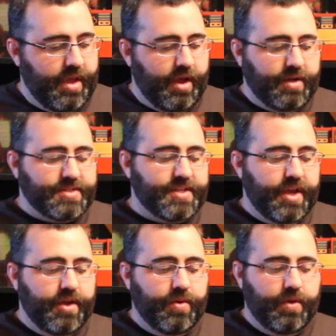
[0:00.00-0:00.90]

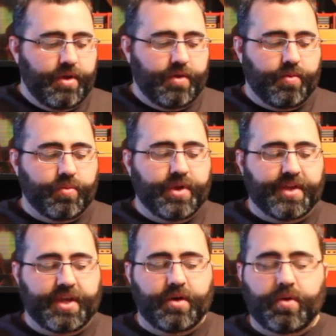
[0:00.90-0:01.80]
also
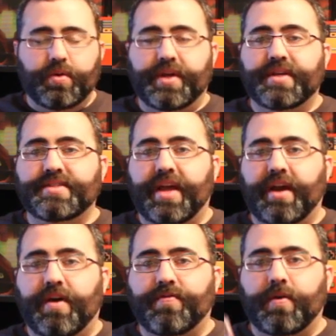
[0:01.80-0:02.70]
really cool is they
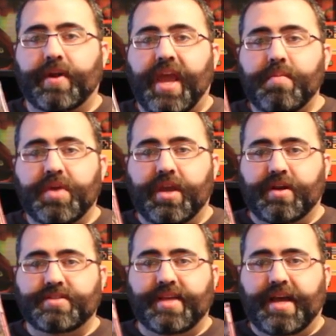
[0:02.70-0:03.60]
offer Game
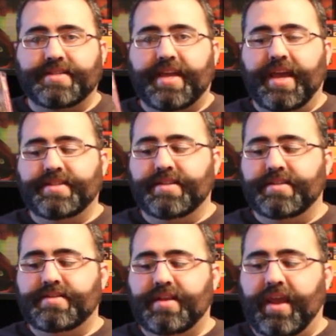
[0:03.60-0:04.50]
Gear size
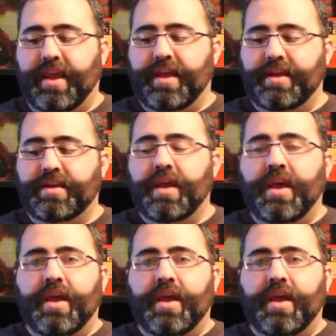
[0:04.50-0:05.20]
cases and